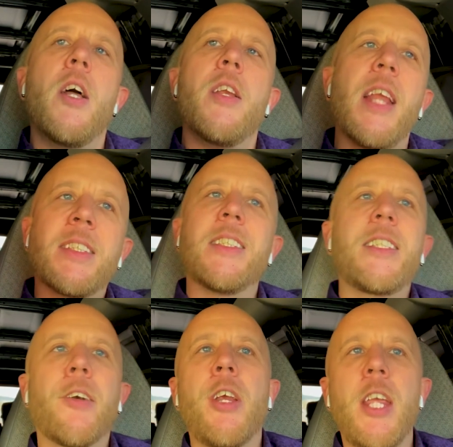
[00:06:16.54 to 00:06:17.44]

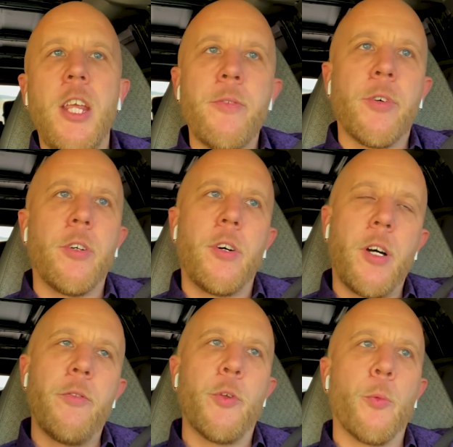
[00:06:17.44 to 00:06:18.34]
necessary evil
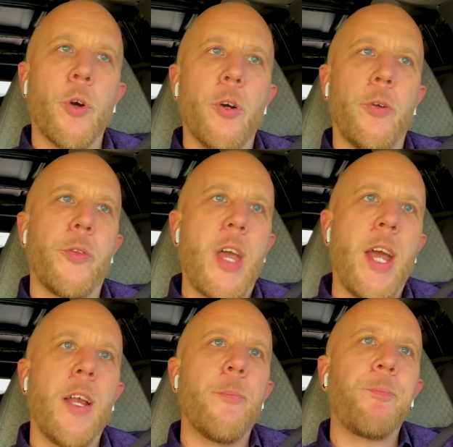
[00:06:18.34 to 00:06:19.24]
of the world
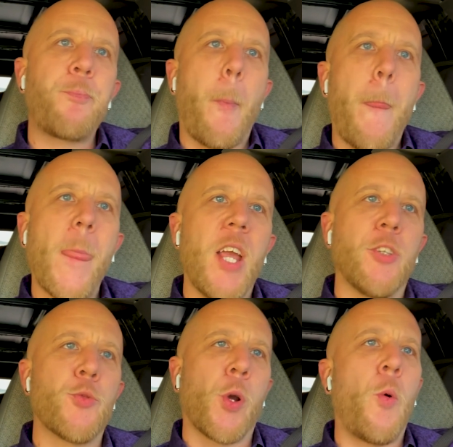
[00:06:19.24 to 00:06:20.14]
that
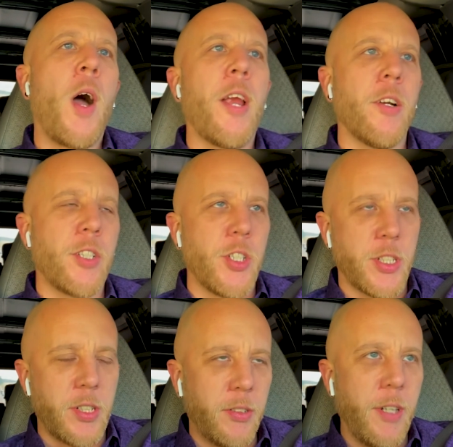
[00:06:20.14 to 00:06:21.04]
it's required
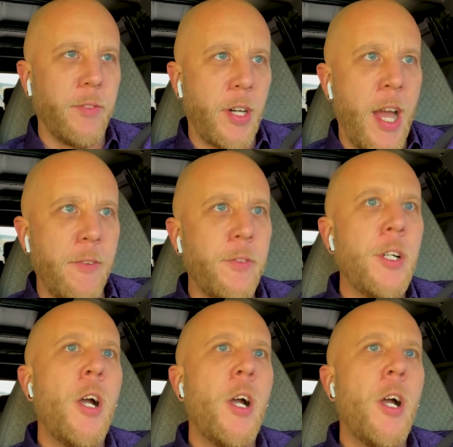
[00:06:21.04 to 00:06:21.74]
just to live life.